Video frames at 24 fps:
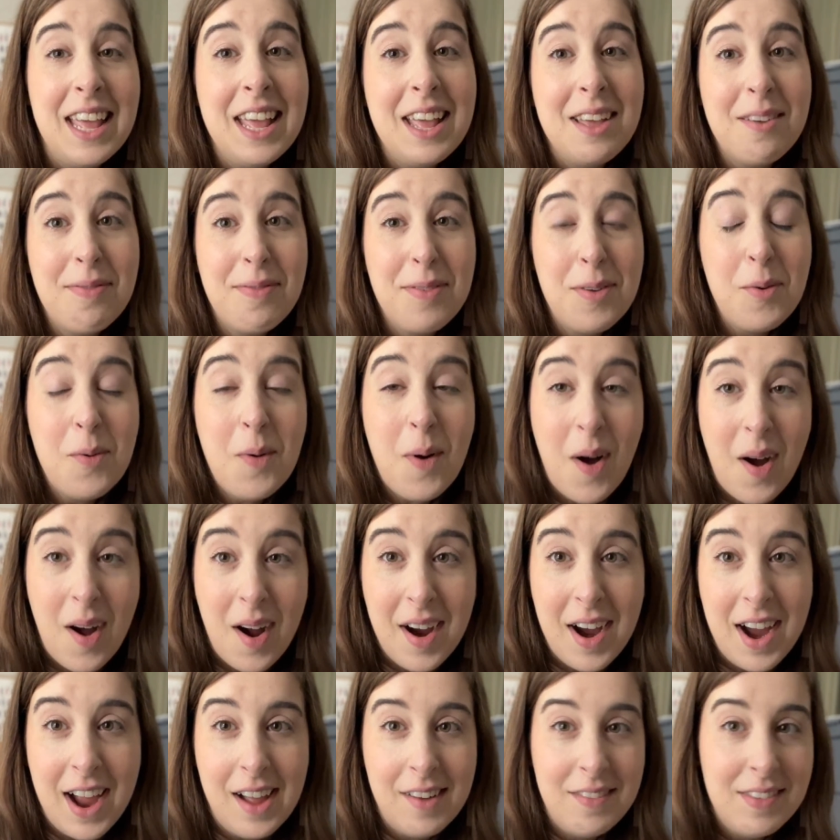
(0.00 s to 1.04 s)
If you are
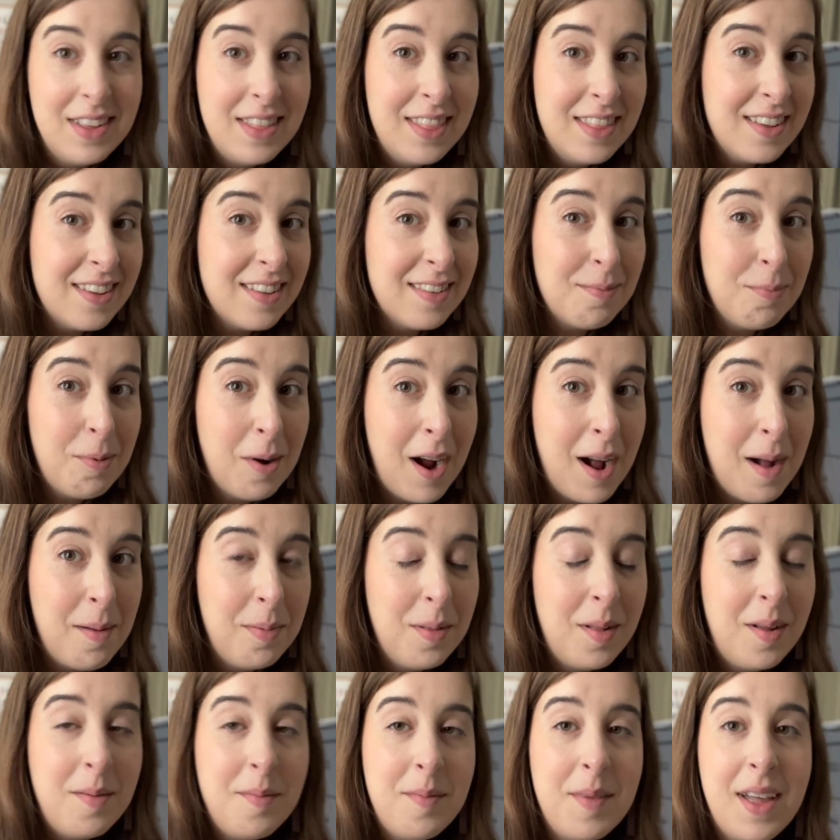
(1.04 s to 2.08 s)
having this
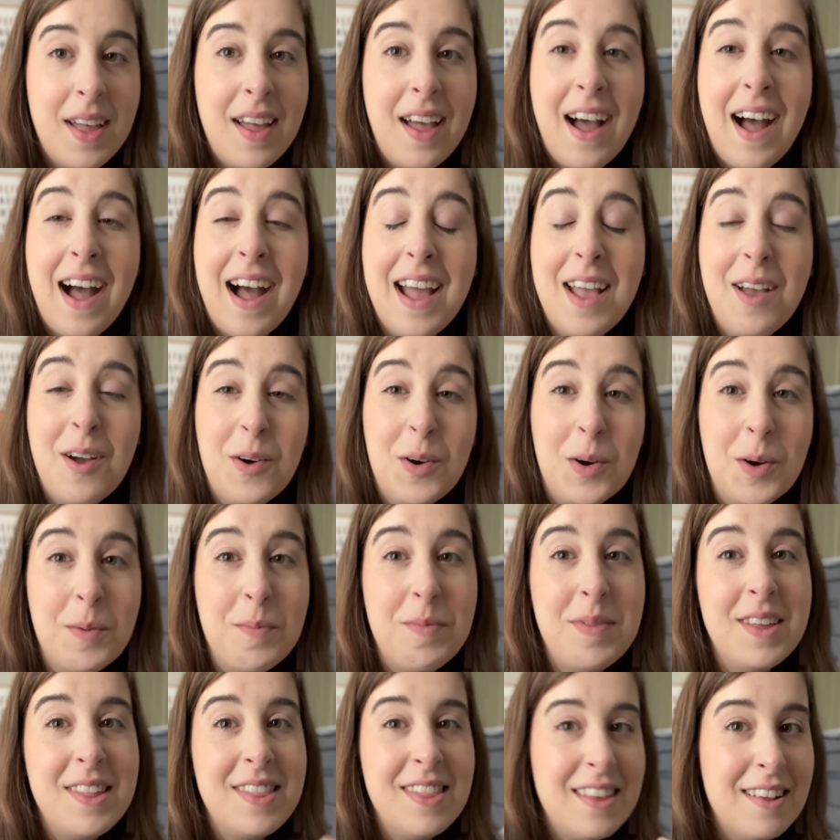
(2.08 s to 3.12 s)
problem, I hope
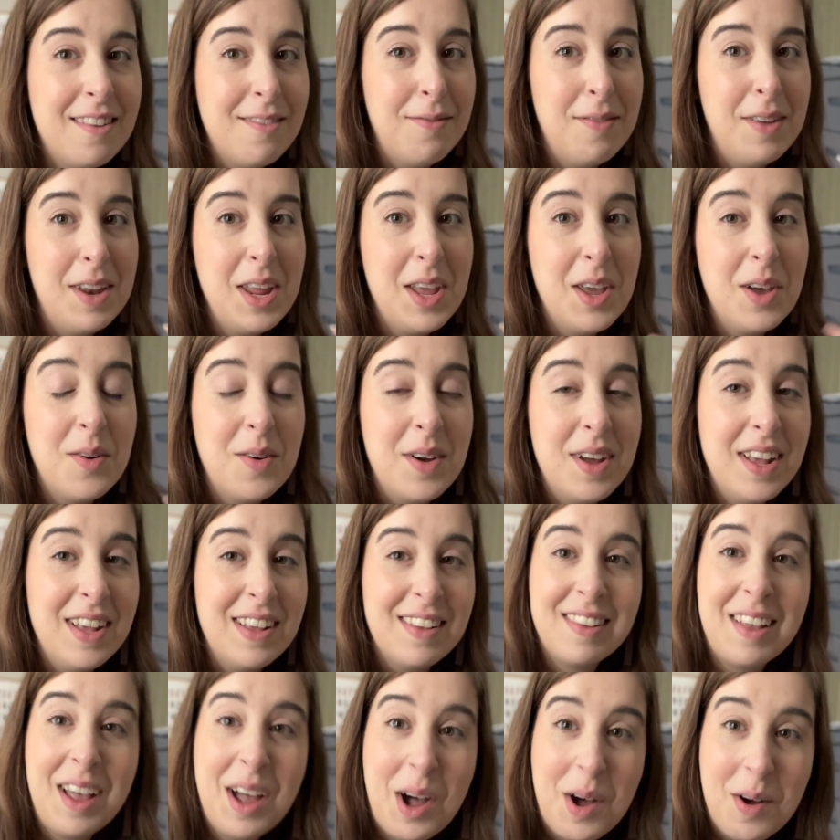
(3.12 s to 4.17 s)
that this video
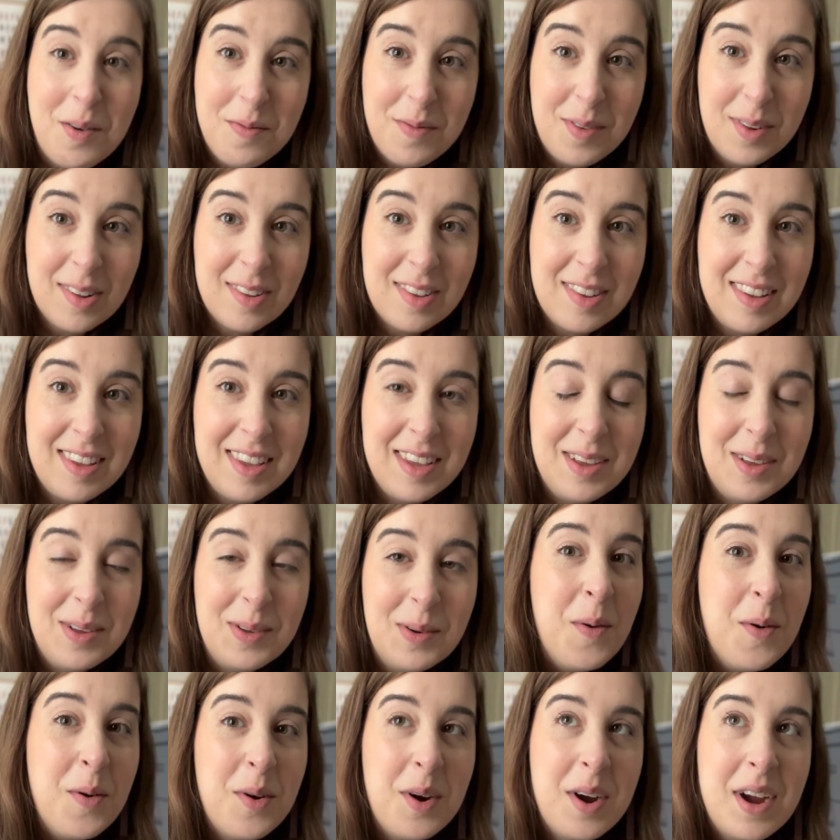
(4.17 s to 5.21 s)
is helpful to you,
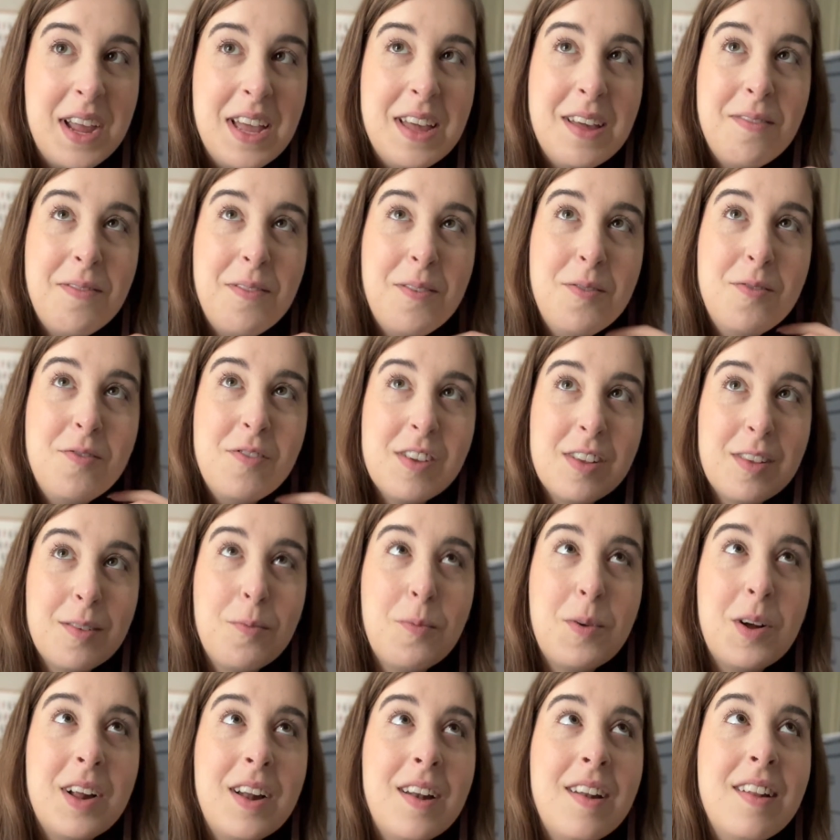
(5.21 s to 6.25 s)
or if you just
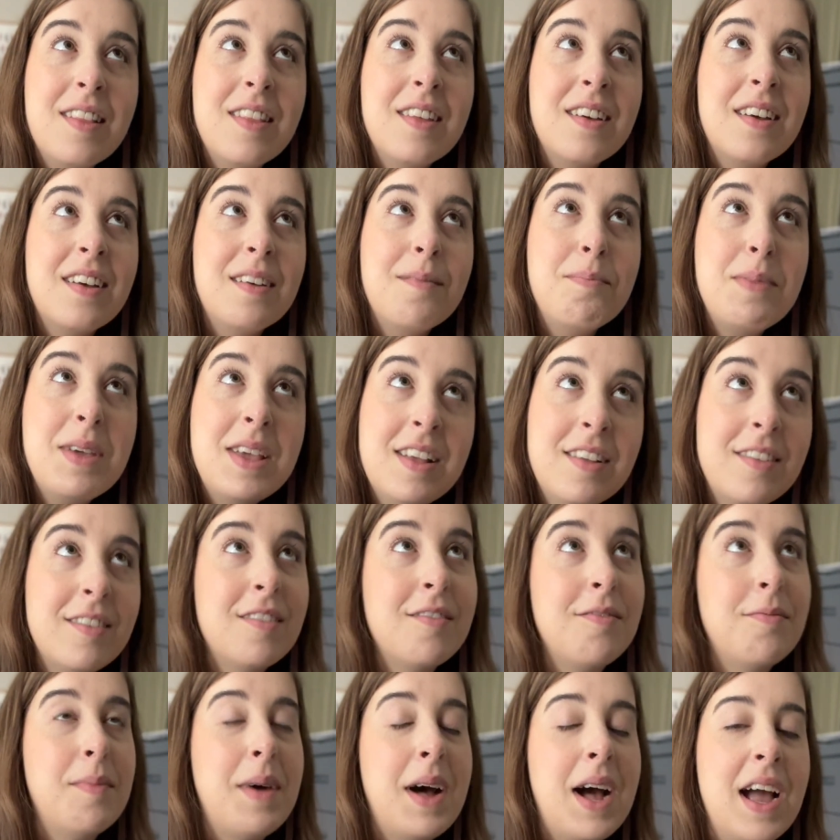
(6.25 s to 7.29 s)
want the peace
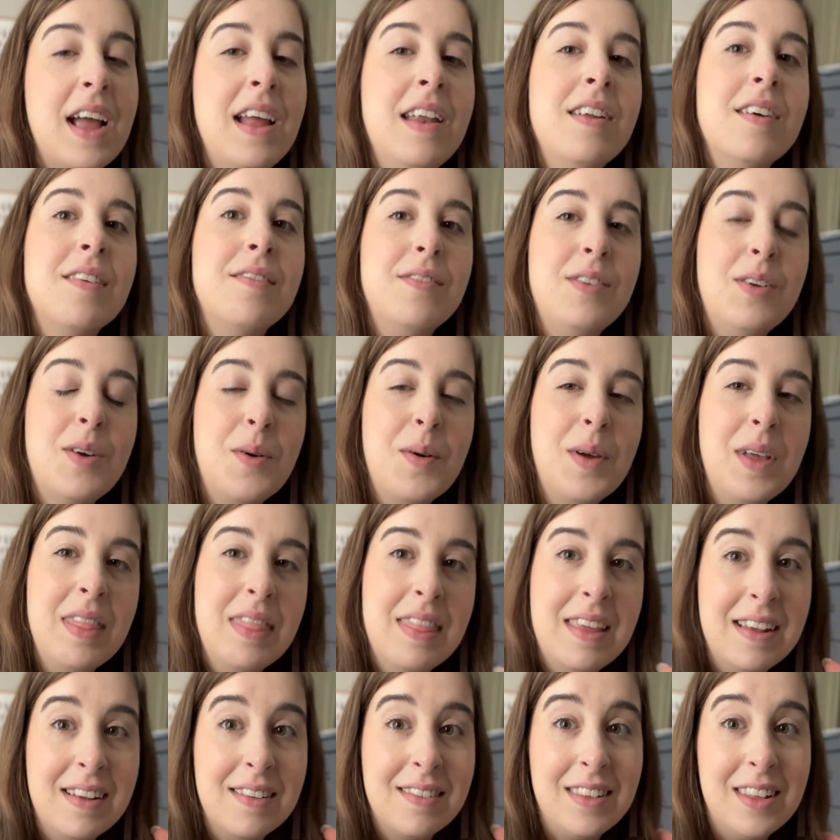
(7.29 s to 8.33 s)
of mind of knowing
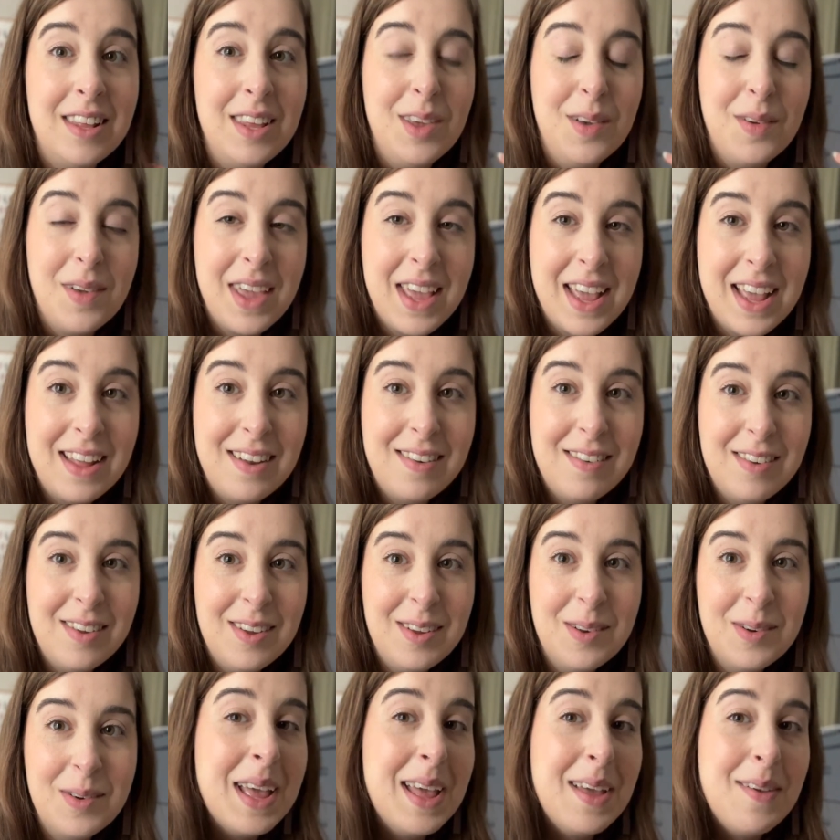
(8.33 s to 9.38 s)
things that you can
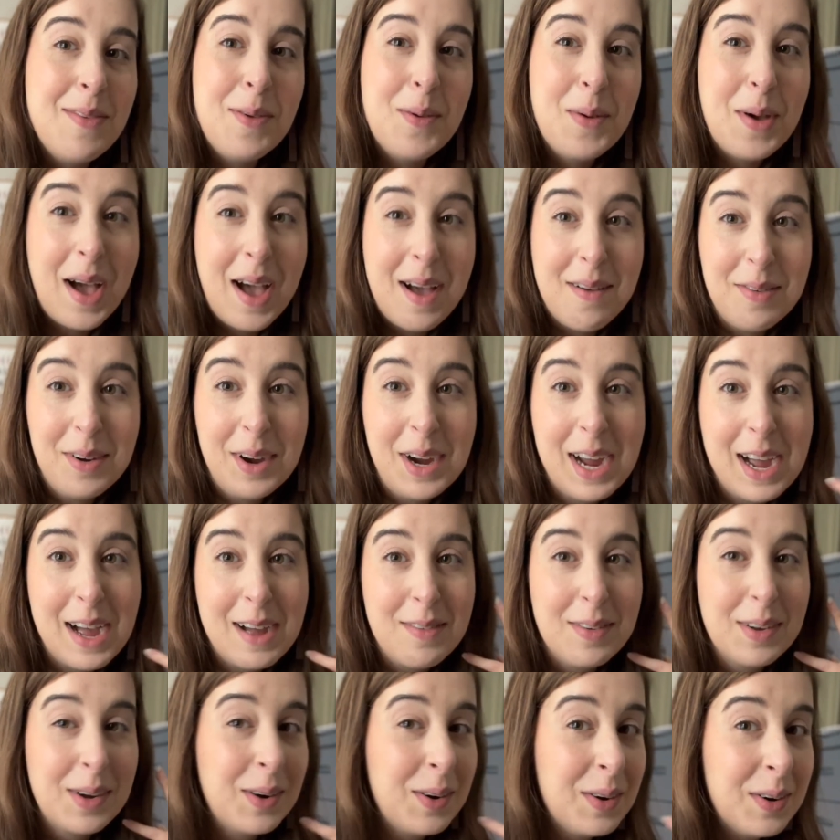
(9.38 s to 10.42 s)
do, if you ever have
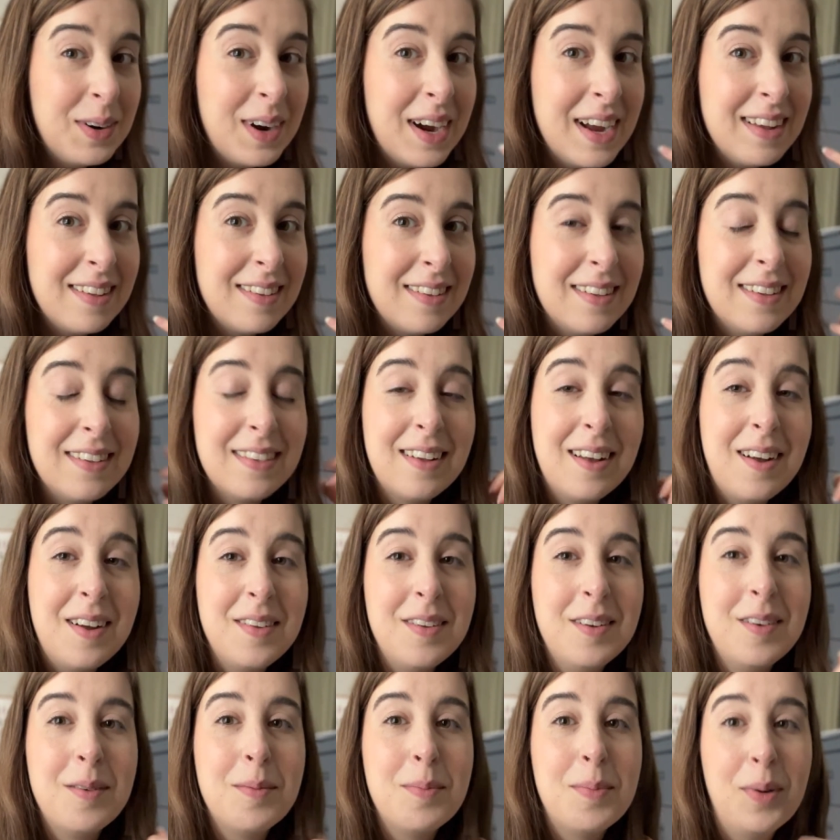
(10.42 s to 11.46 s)
a crisis on
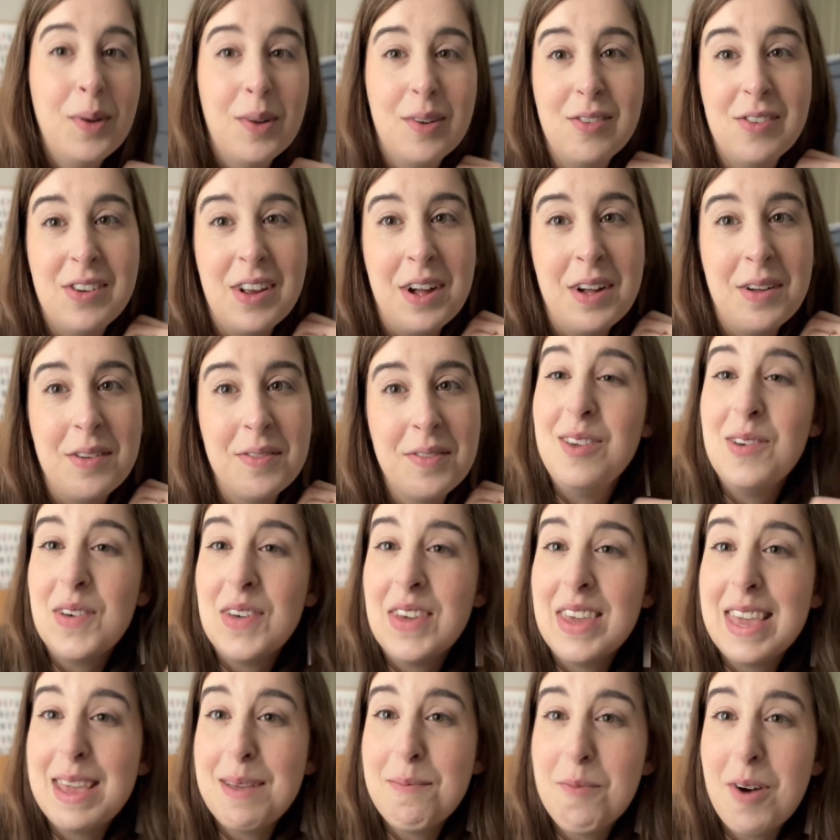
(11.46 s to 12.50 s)
your bookshelf, you can
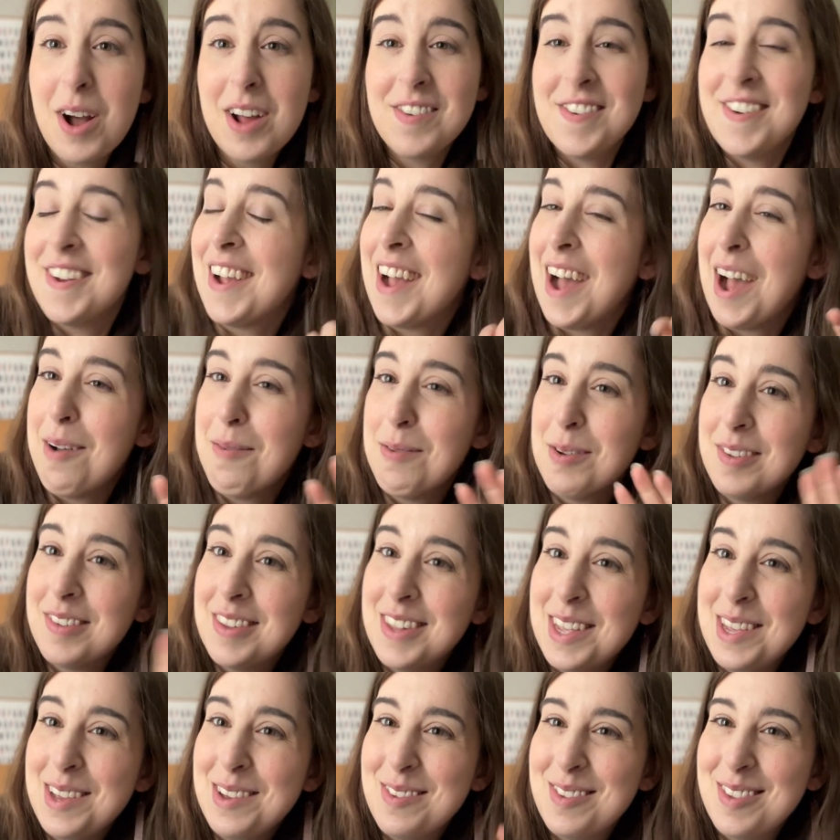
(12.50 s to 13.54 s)
keep watching. I will
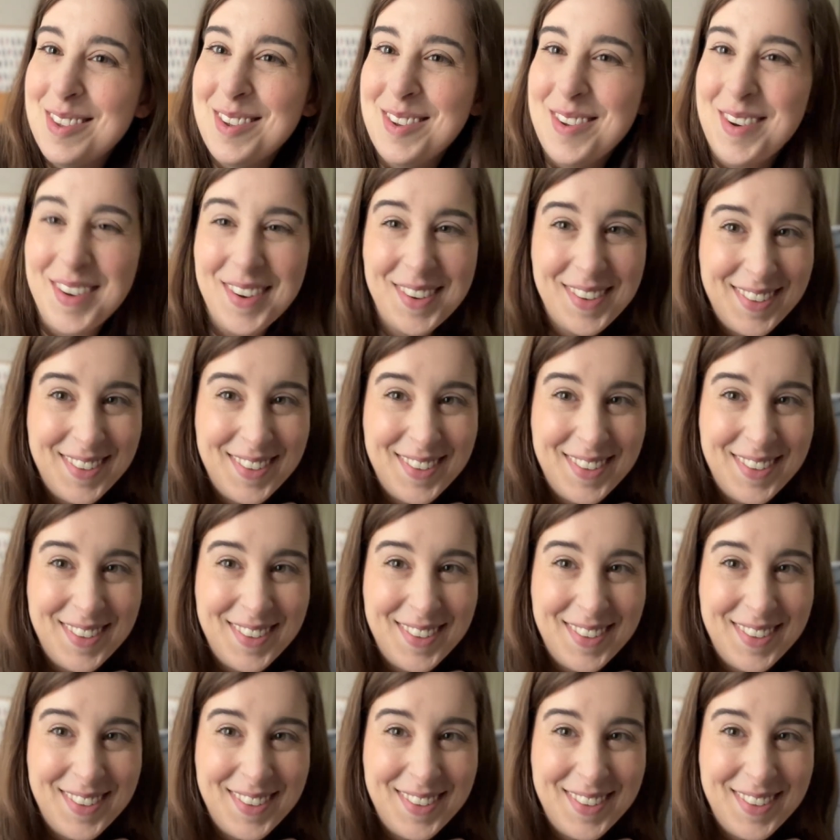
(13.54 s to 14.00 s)
see you soon.